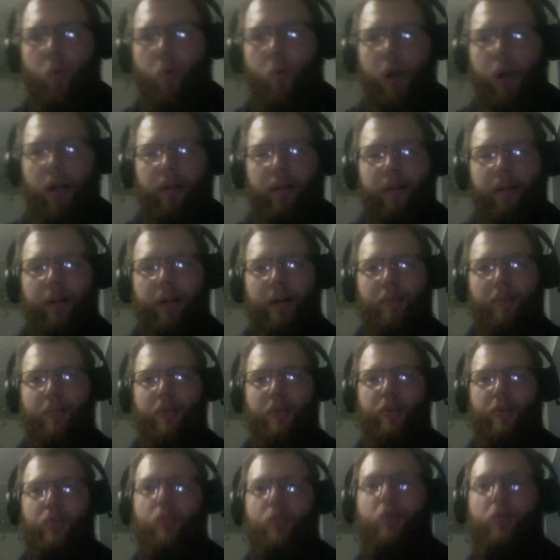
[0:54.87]

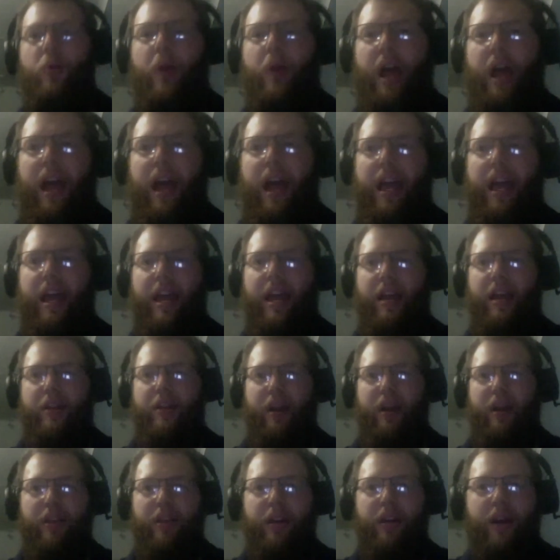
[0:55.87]
welcome to a,
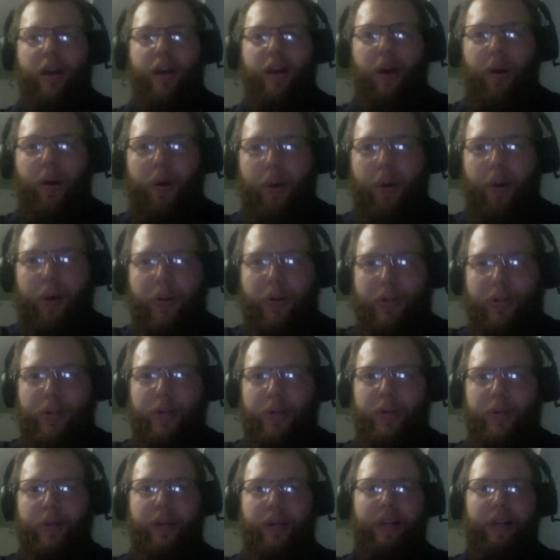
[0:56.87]
another
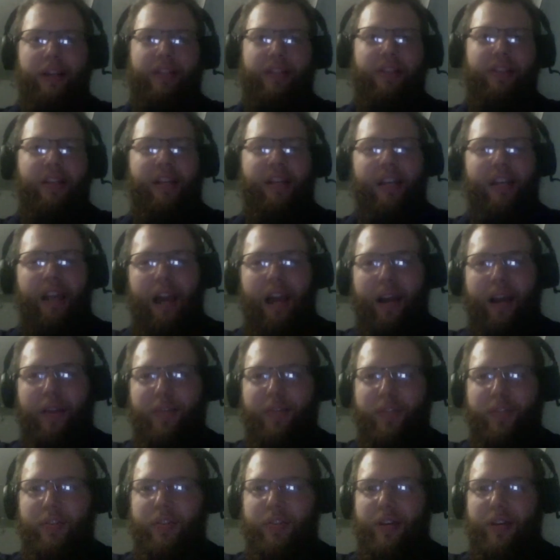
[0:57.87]
Ratio Christi live
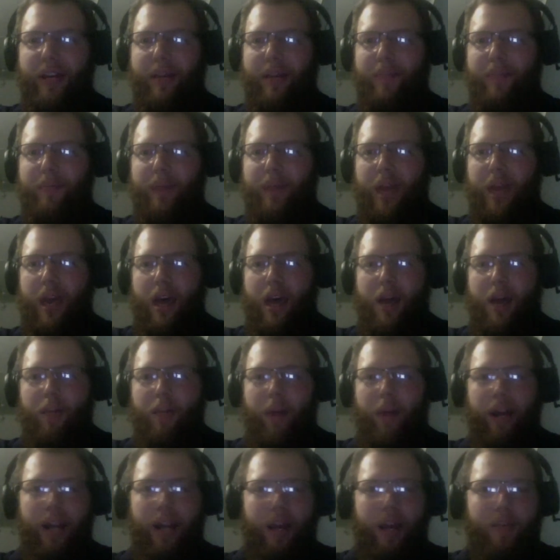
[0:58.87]
stream.
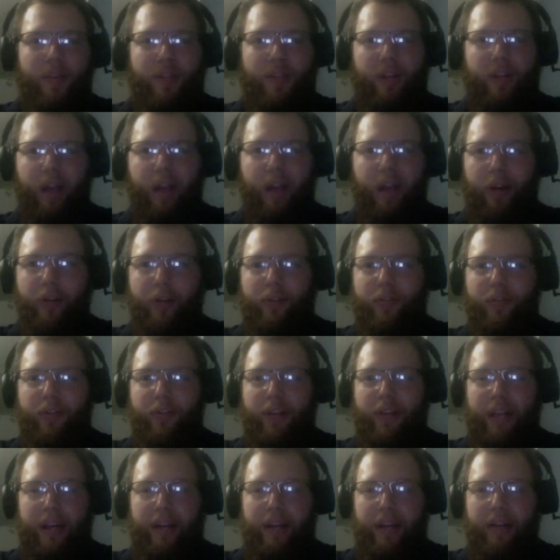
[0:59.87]
My name is Karnu
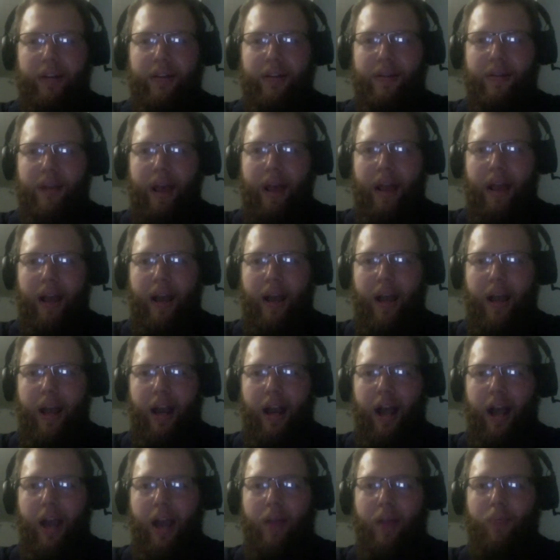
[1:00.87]
van Heerden uh,
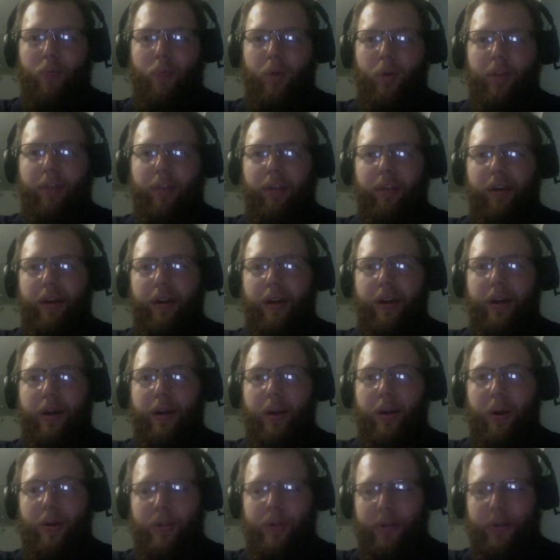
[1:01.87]
and I'm with uh,
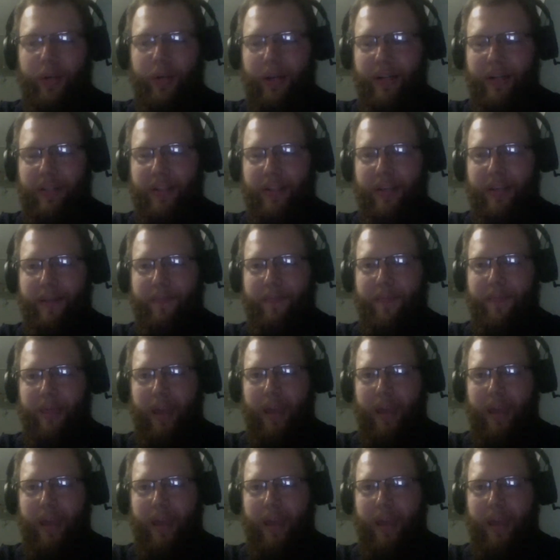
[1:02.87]
Ratio Christi.